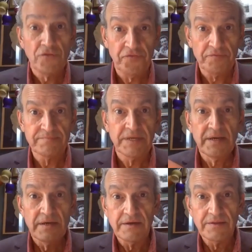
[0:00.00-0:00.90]
from
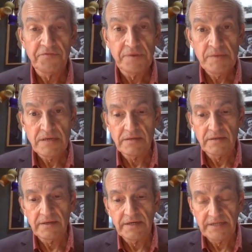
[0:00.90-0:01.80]
the Vimy
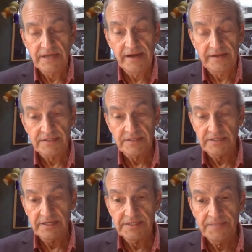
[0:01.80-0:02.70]
attack and
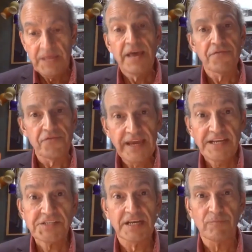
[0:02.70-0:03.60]
success, they
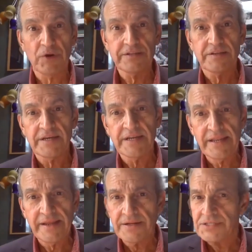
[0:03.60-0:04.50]
celebrated the
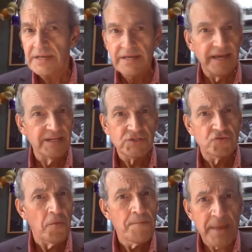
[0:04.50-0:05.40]
Canadians as
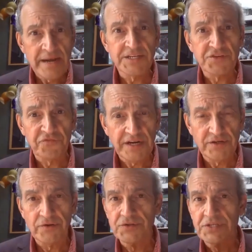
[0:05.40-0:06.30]
tremendous
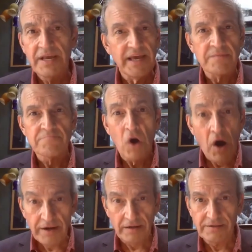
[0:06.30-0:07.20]
victors and
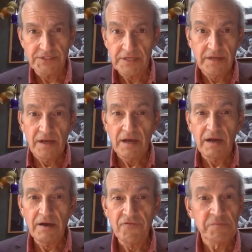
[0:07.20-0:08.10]
models
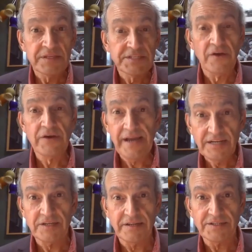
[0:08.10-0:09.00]
of military
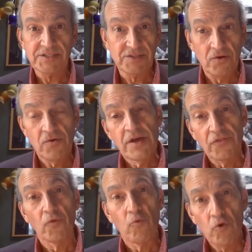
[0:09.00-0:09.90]
excellence. So
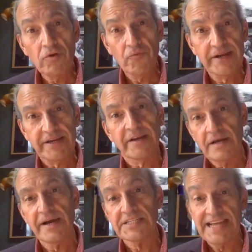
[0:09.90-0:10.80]
the world
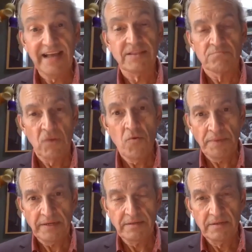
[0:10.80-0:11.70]
recognized at the
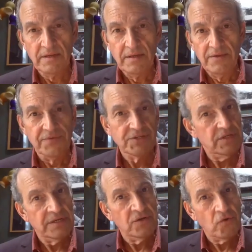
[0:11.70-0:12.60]
moment
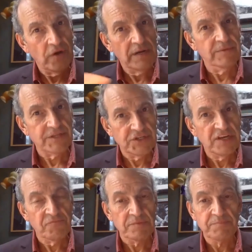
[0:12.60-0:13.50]
this incredible
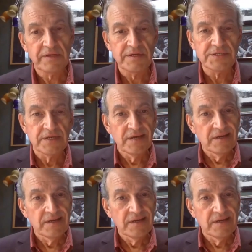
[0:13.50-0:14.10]
achievement because